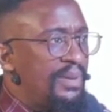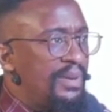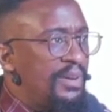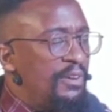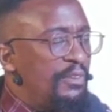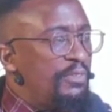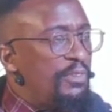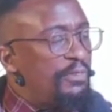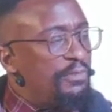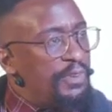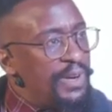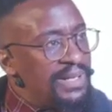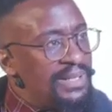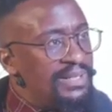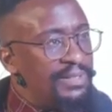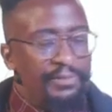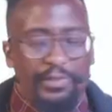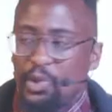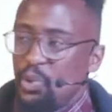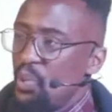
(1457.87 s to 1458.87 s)
F- friends,
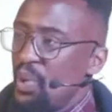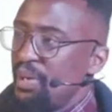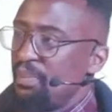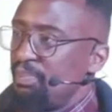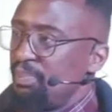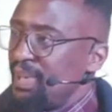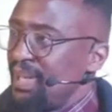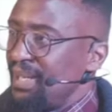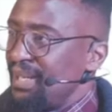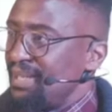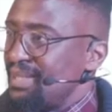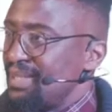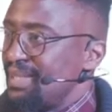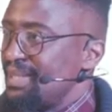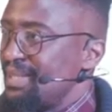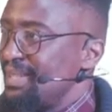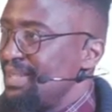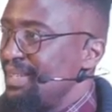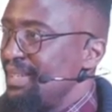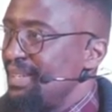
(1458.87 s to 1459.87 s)
if you want
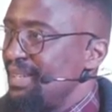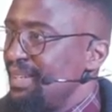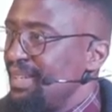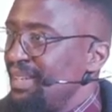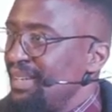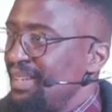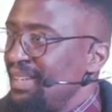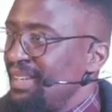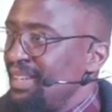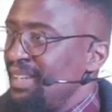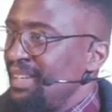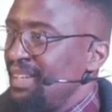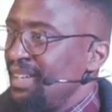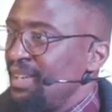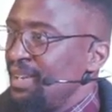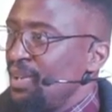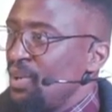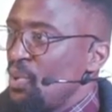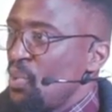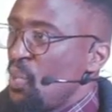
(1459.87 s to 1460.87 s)
peace,
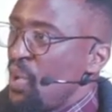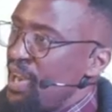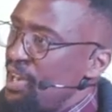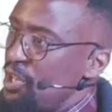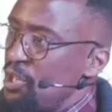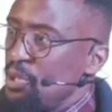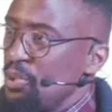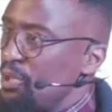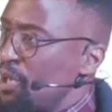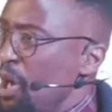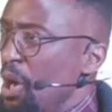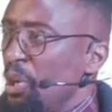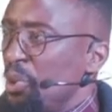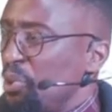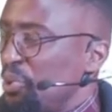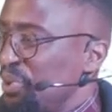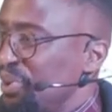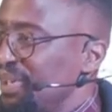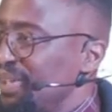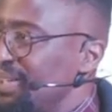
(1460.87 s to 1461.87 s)
where do you go?
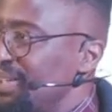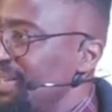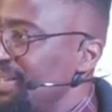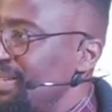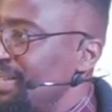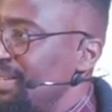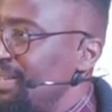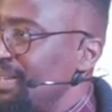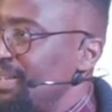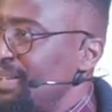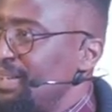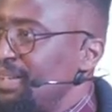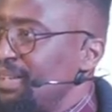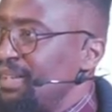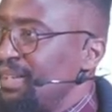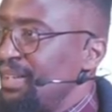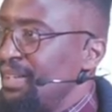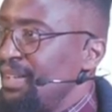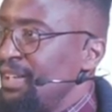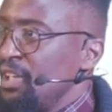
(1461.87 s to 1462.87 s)

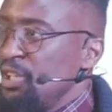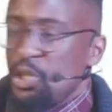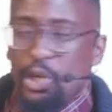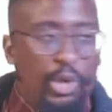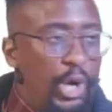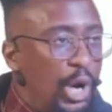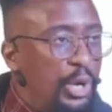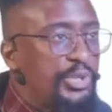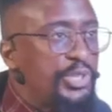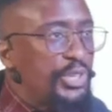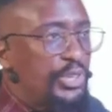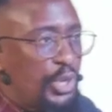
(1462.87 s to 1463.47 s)
You go to the